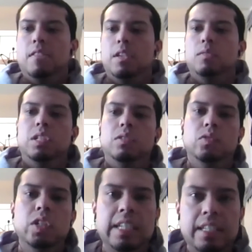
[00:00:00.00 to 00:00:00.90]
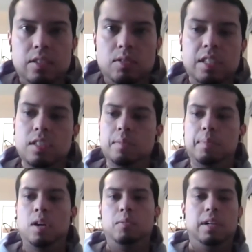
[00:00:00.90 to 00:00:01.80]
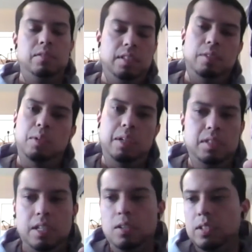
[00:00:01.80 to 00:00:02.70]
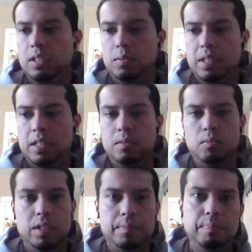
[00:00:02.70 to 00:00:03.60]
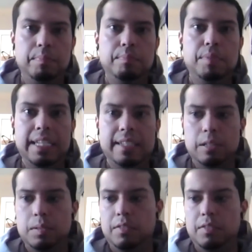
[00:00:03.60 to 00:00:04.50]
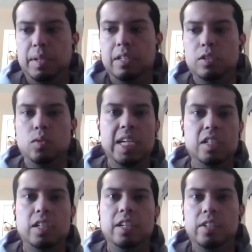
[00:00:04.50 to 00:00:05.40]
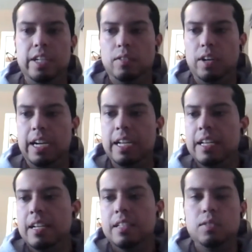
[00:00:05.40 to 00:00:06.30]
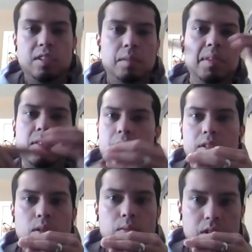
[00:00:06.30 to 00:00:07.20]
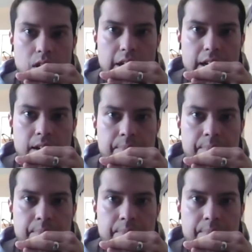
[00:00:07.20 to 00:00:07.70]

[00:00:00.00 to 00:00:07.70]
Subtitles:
when you look at, so this is the part where I was like, what I was saying earlier with breaking down specific players. So AJ Green, right? So he's going to be 32 in July.